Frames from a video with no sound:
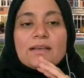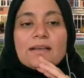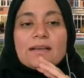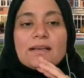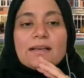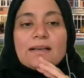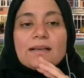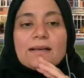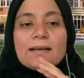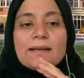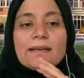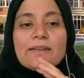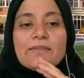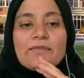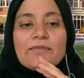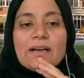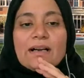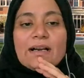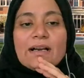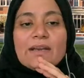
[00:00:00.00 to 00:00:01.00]
If
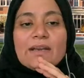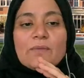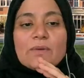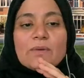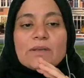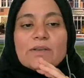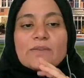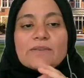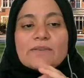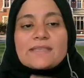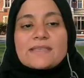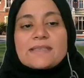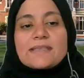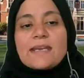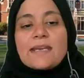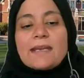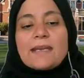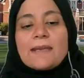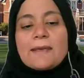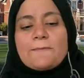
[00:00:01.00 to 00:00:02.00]
I were to
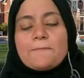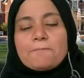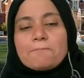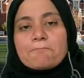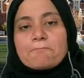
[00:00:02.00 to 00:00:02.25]
say